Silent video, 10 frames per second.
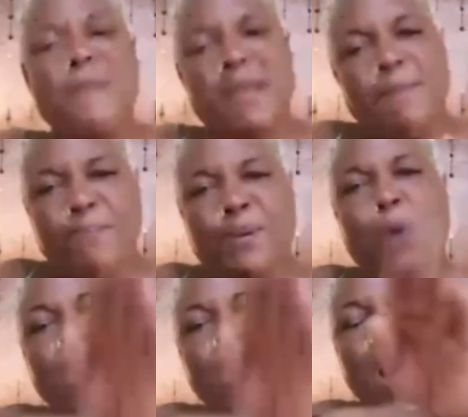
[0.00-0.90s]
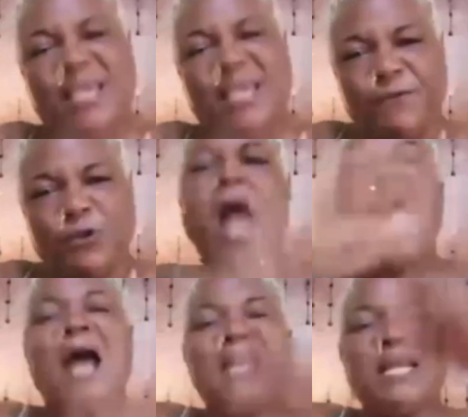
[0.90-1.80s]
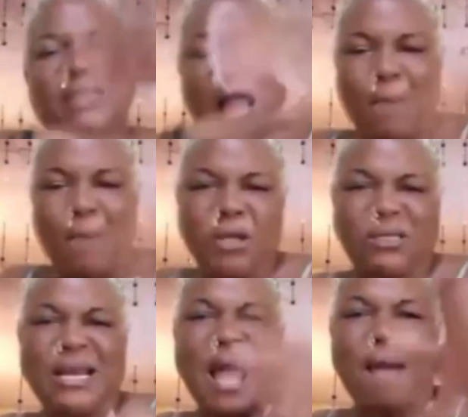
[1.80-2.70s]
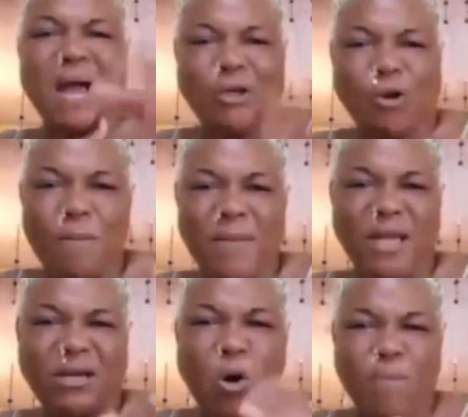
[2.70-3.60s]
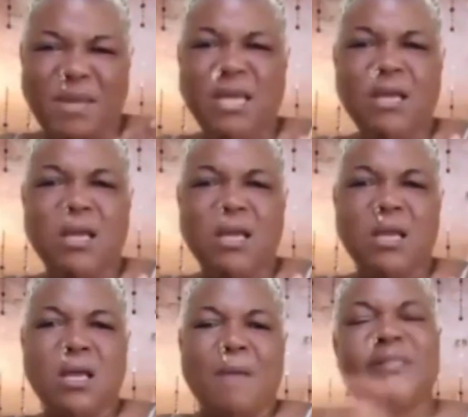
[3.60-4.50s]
And some of the people that we are gift you and I talk about blood clot bad comment about me.